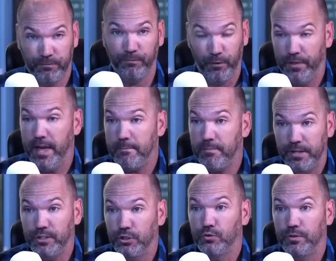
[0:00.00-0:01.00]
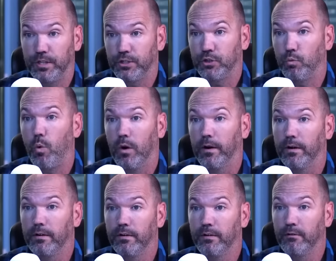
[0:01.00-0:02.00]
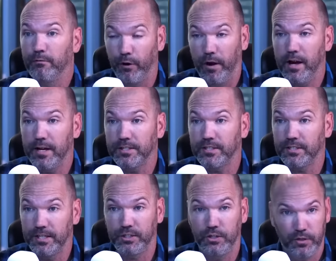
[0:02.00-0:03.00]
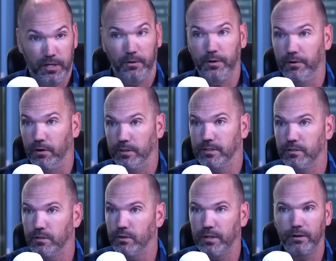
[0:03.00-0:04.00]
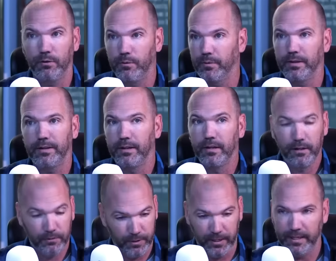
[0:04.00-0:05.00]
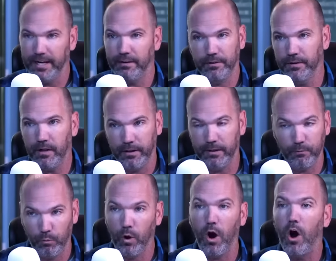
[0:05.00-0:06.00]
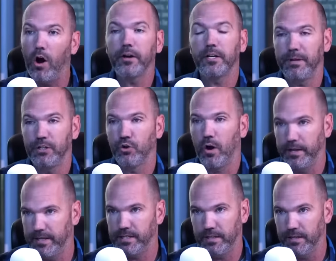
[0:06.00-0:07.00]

for them, this is war. For us, this is, we don't know what to do. We're going to let it. No, we're all going to be drawn into